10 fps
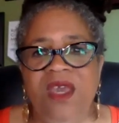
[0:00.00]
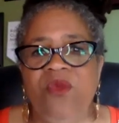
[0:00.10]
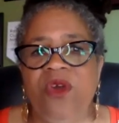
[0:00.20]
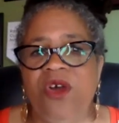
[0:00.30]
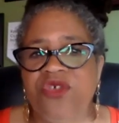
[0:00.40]

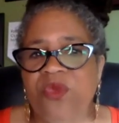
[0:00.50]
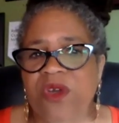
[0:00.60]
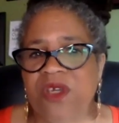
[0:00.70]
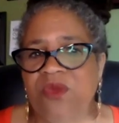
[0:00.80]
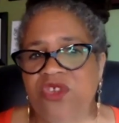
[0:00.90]
We're also
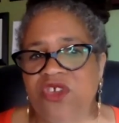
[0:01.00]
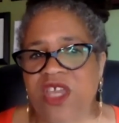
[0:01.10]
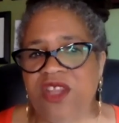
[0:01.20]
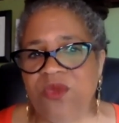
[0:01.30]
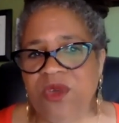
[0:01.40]
working with
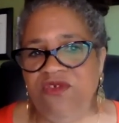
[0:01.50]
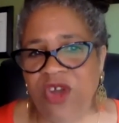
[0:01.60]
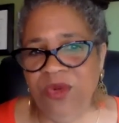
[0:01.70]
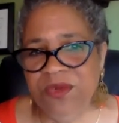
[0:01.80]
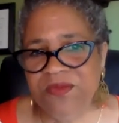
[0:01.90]
Together We
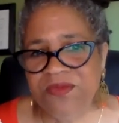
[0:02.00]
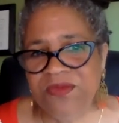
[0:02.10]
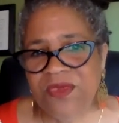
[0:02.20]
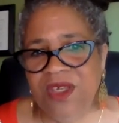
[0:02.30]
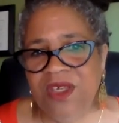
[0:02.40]
Vote
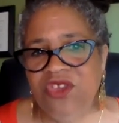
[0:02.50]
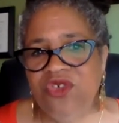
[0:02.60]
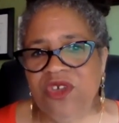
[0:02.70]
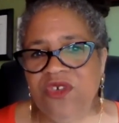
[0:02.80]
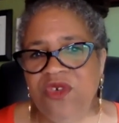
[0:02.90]

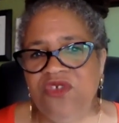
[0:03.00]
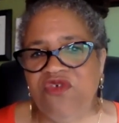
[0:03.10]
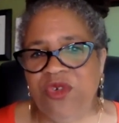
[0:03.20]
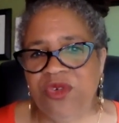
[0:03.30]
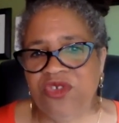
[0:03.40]
to increase
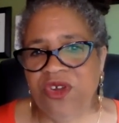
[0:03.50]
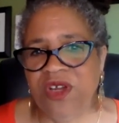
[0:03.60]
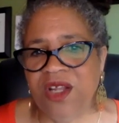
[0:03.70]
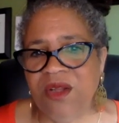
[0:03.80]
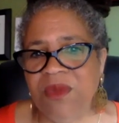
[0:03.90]
voter
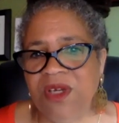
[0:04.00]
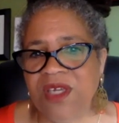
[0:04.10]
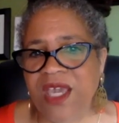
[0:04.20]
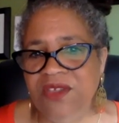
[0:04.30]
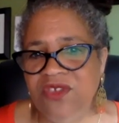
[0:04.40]
turnout among
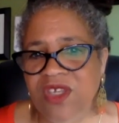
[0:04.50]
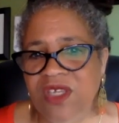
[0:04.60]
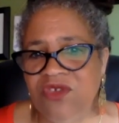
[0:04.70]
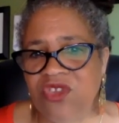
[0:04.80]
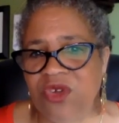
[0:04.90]

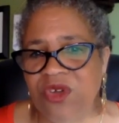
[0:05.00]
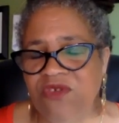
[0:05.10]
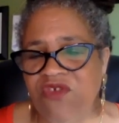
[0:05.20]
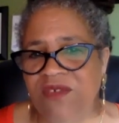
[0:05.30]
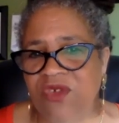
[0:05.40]
18 to
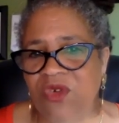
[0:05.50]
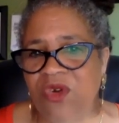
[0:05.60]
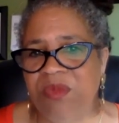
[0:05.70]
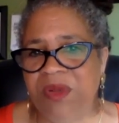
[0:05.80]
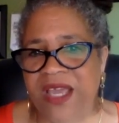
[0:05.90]

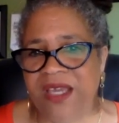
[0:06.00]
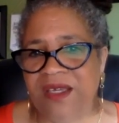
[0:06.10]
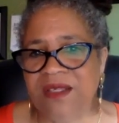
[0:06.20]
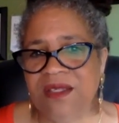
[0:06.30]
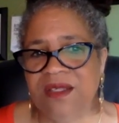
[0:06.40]
35-year-old Black,
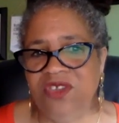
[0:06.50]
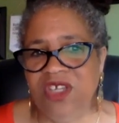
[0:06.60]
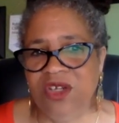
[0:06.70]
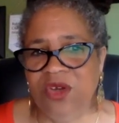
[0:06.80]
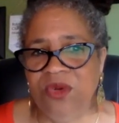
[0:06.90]

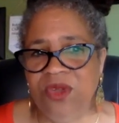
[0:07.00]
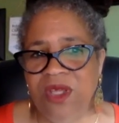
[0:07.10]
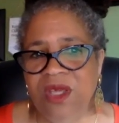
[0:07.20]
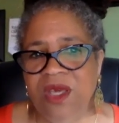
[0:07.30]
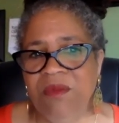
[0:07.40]
Latino,
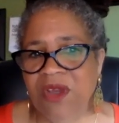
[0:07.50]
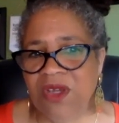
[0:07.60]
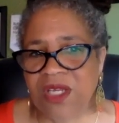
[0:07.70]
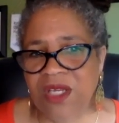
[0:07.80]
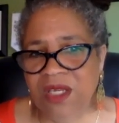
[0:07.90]

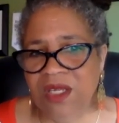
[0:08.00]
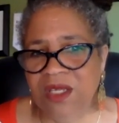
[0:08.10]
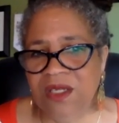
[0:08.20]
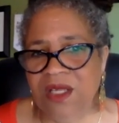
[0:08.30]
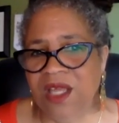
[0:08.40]
American
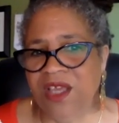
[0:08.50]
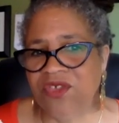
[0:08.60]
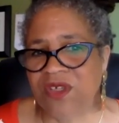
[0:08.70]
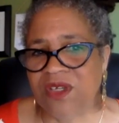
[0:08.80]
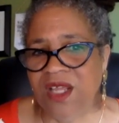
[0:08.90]
Indian,
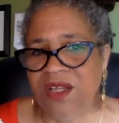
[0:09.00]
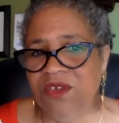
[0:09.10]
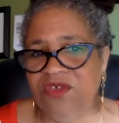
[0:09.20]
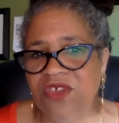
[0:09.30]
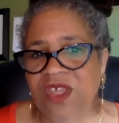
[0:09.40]
Alaska
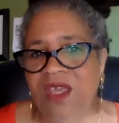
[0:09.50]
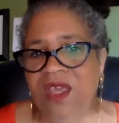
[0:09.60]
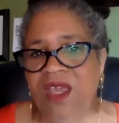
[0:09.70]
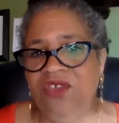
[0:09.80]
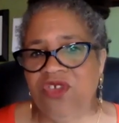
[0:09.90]
Native,
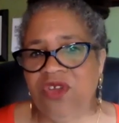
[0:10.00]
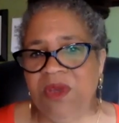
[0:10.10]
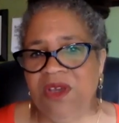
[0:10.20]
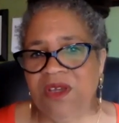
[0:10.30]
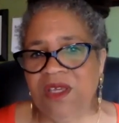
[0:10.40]
Asian
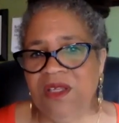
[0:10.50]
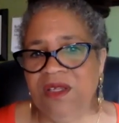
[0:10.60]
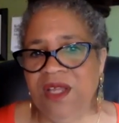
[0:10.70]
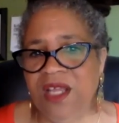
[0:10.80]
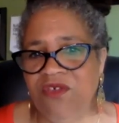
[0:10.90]

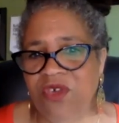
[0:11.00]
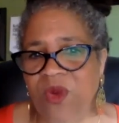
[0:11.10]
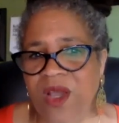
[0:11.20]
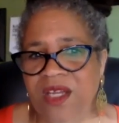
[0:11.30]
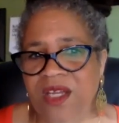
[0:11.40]
American, Native
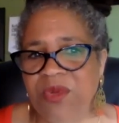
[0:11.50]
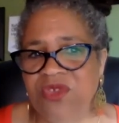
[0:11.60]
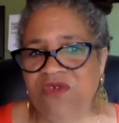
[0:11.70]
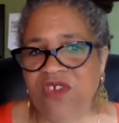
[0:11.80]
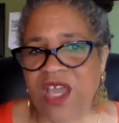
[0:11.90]
Hawaiian, and
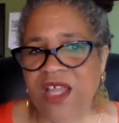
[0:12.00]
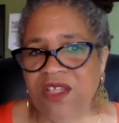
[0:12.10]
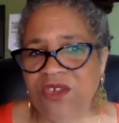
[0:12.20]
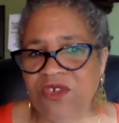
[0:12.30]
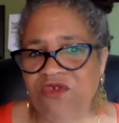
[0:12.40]
Pacific
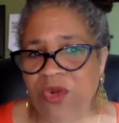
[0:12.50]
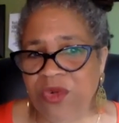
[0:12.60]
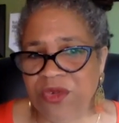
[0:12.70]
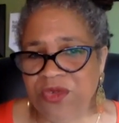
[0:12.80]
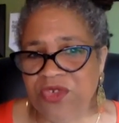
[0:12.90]
Islander
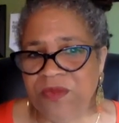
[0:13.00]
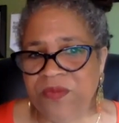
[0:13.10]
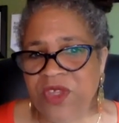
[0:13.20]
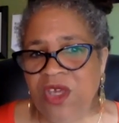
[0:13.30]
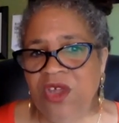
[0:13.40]
voters
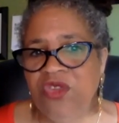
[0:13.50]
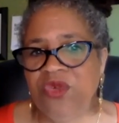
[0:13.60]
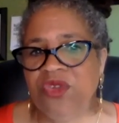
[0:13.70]
through